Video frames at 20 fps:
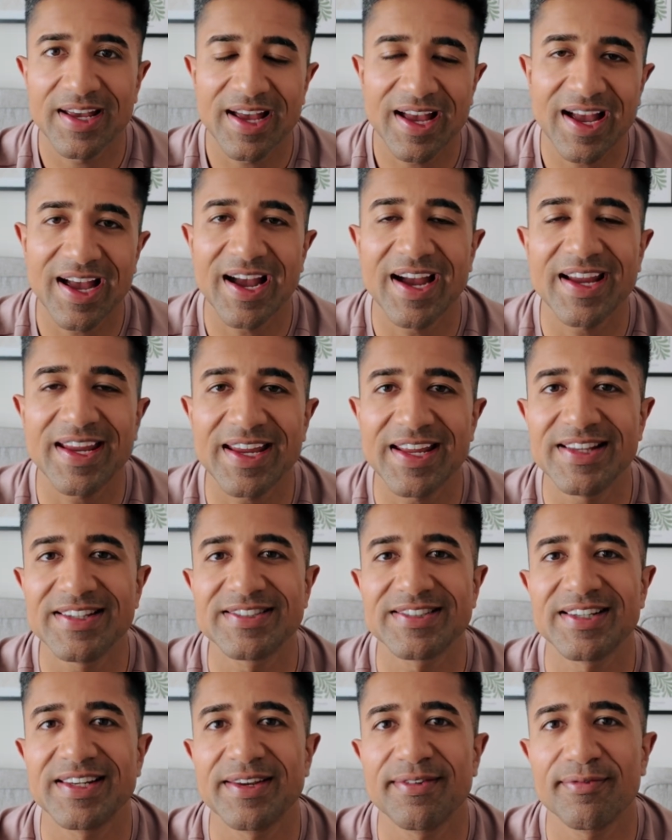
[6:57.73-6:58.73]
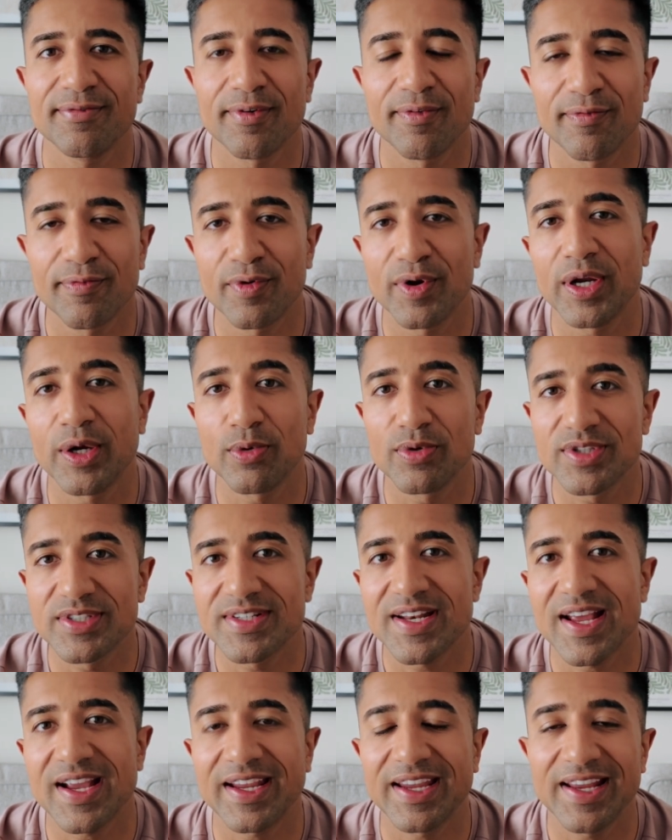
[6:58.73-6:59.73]
high insulin from frequent
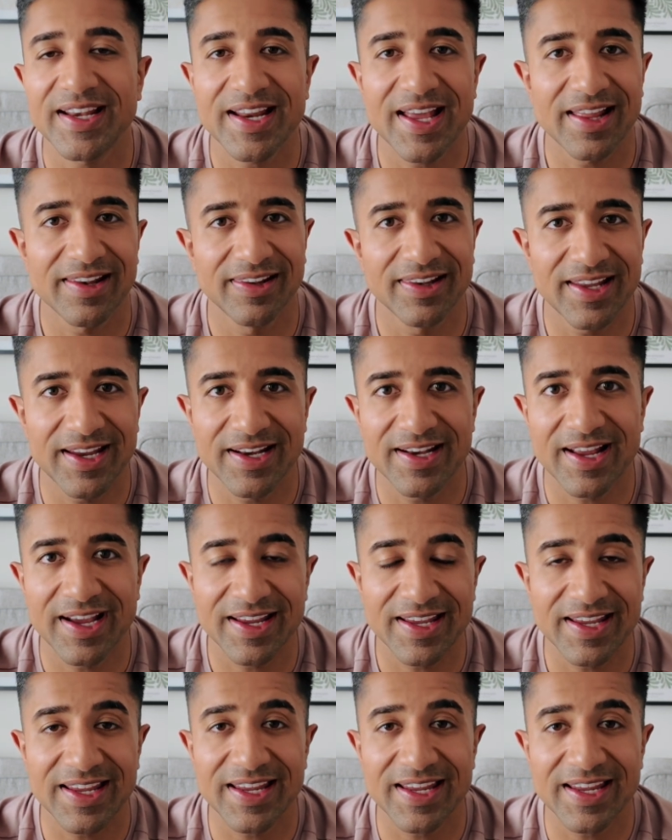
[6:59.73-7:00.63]
snacking and late night